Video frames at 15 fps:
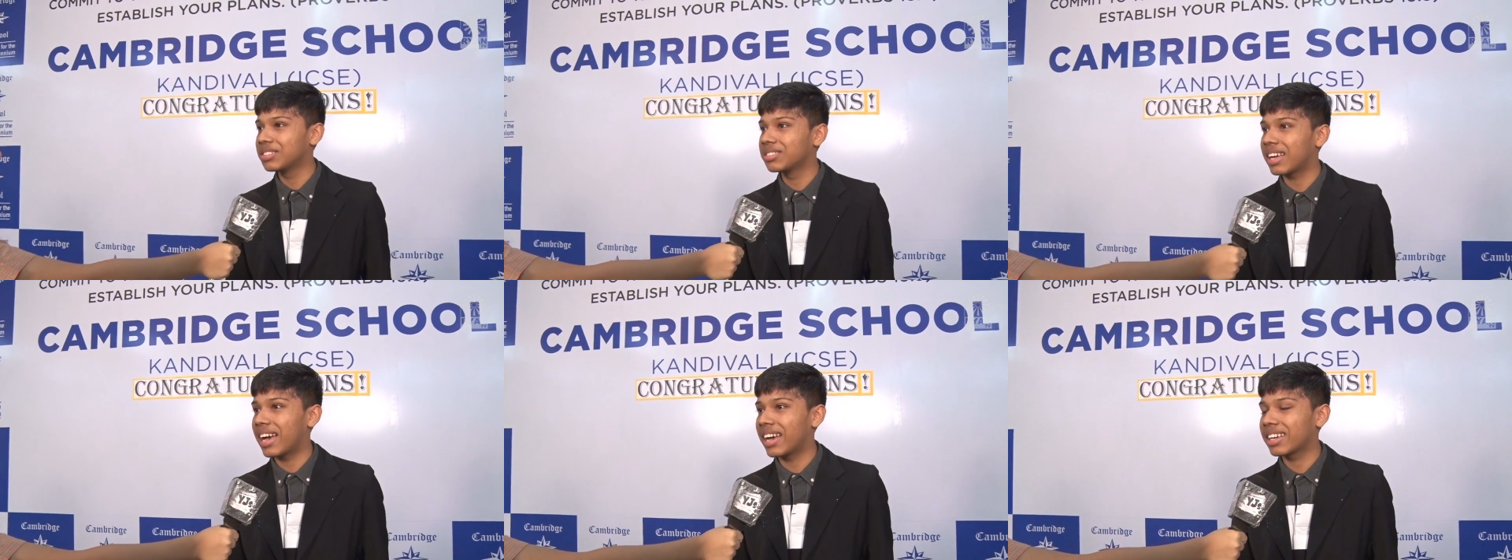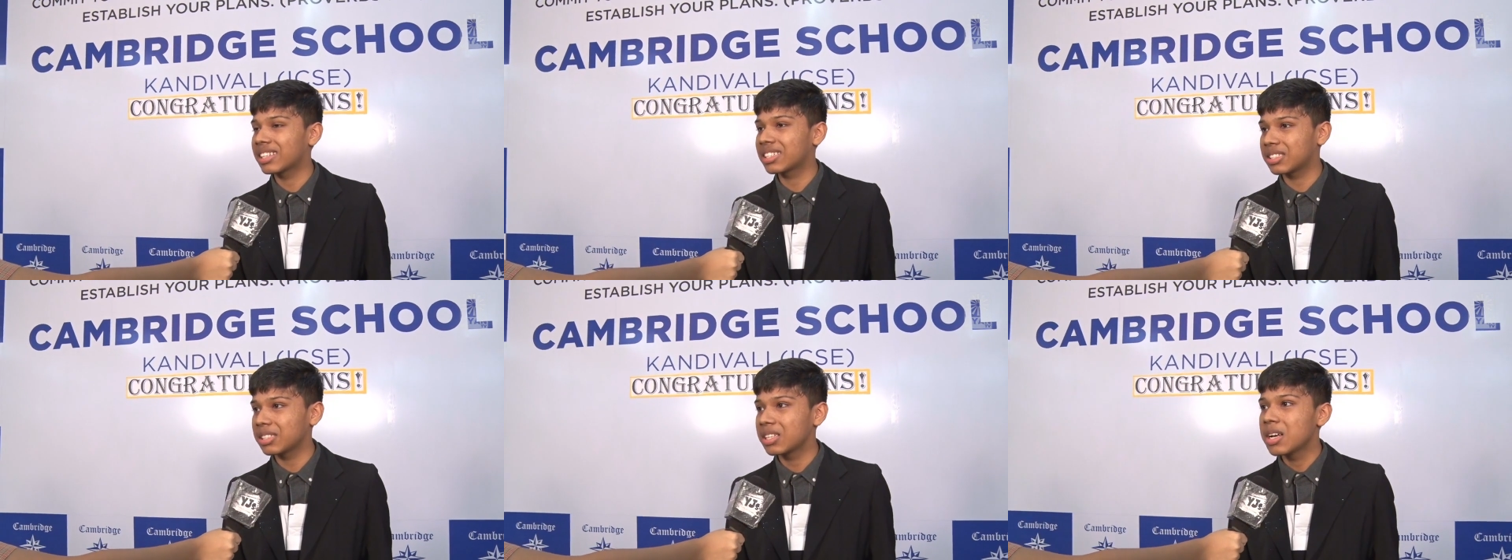to
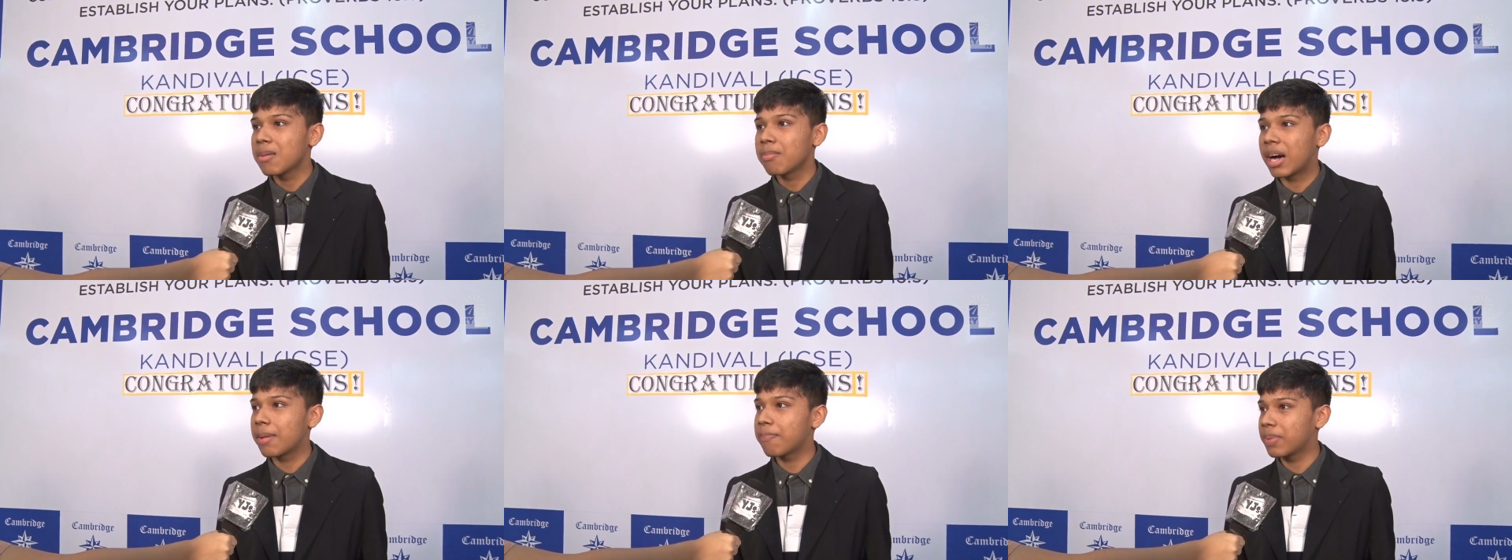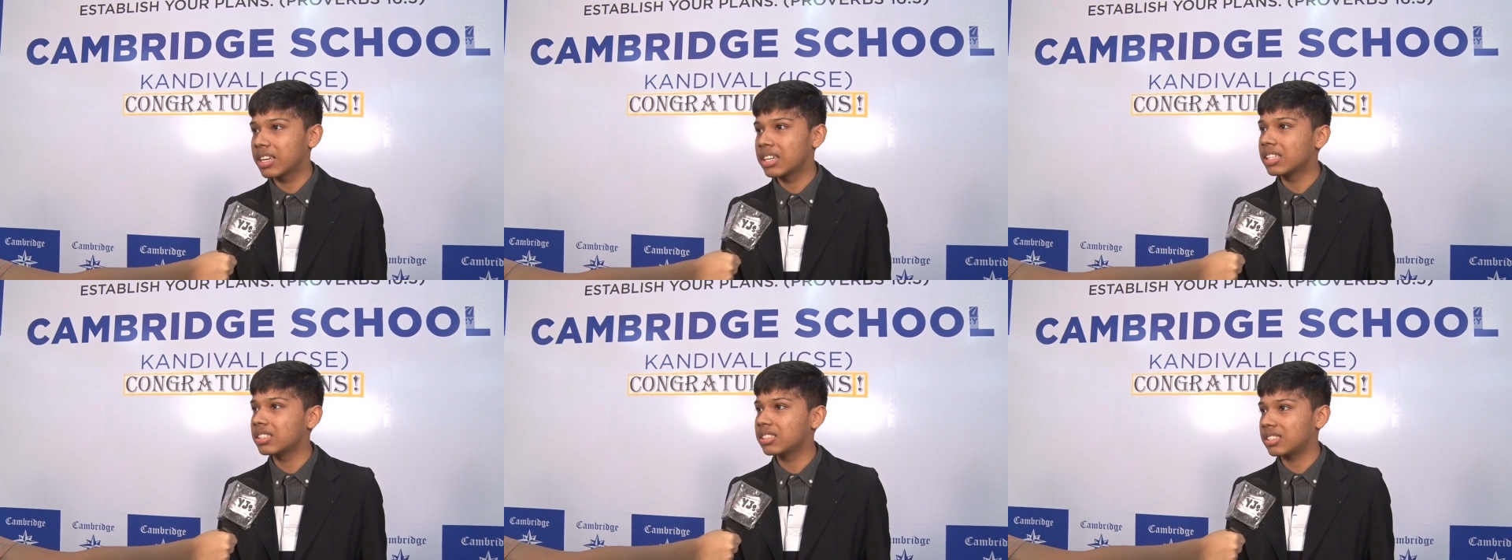thank my
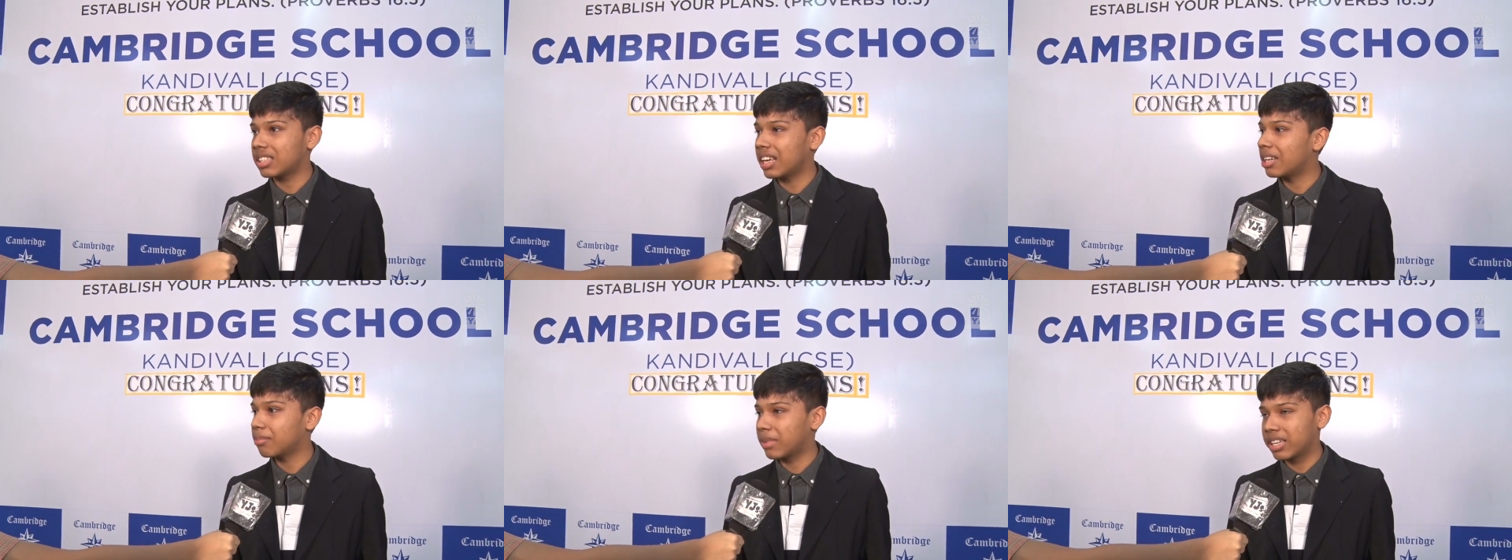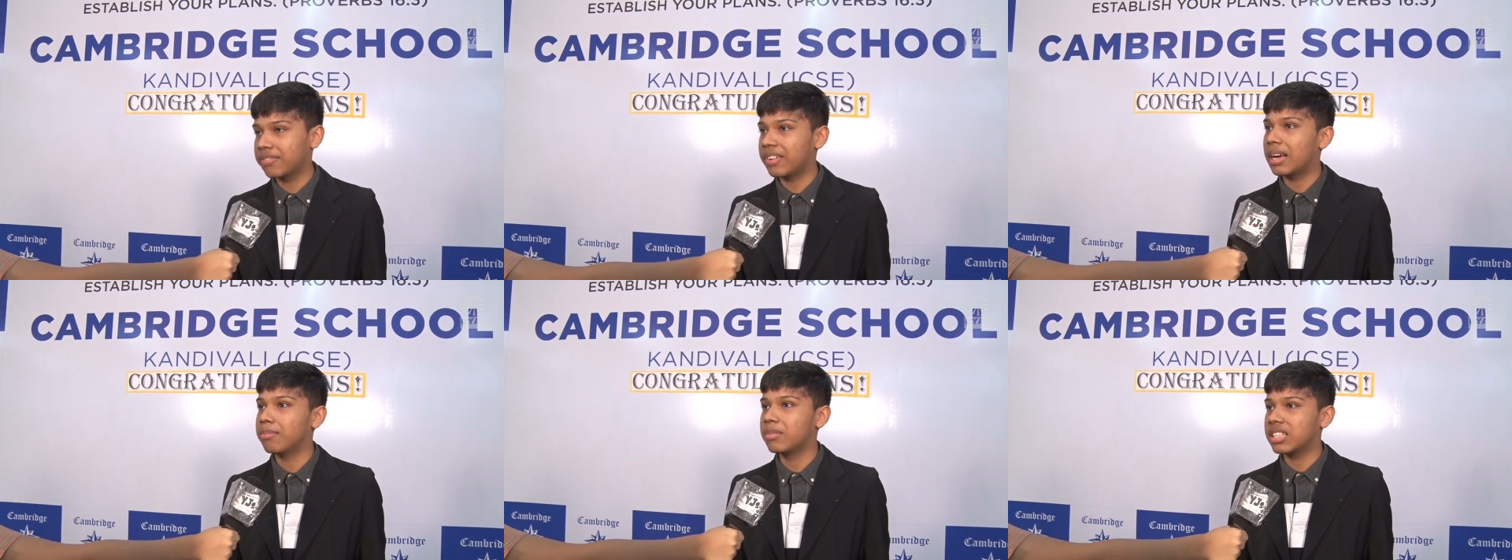peers and my
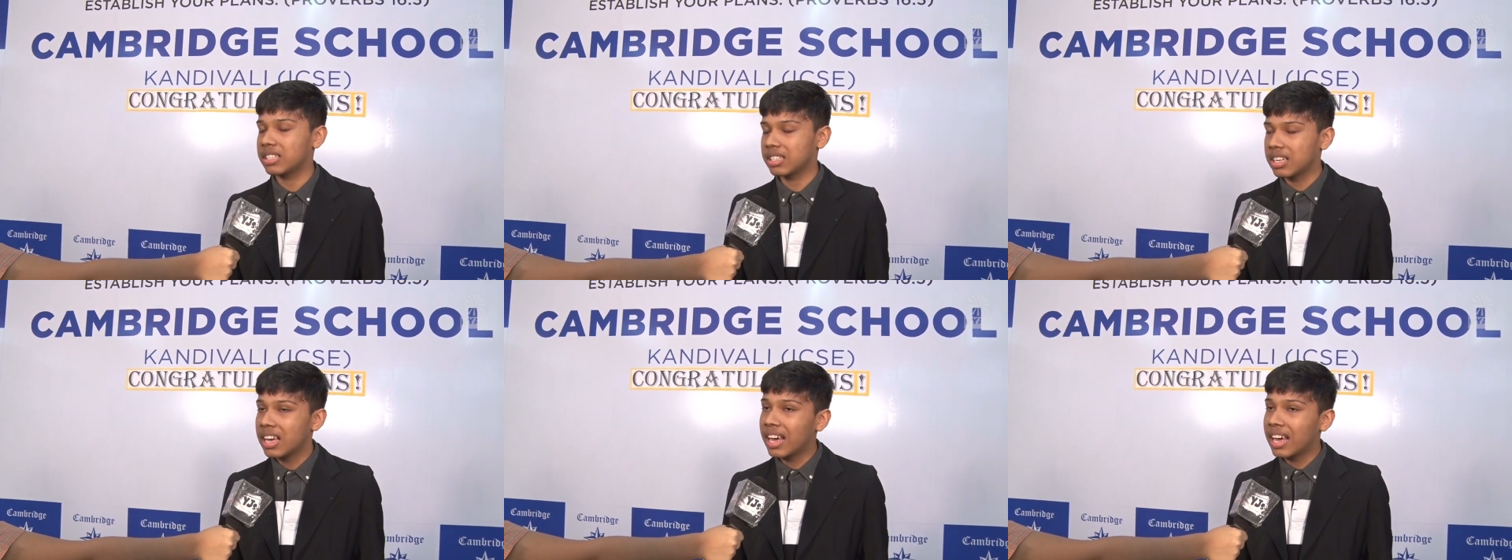family.